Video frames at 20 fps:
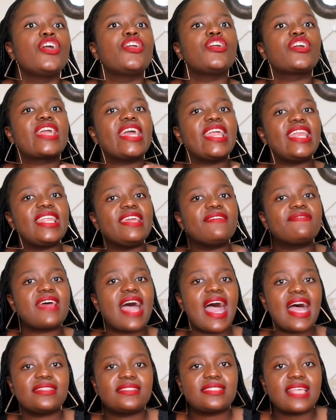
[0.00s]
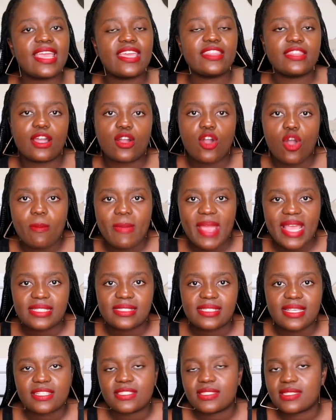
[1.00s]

You can leave the answer in the comments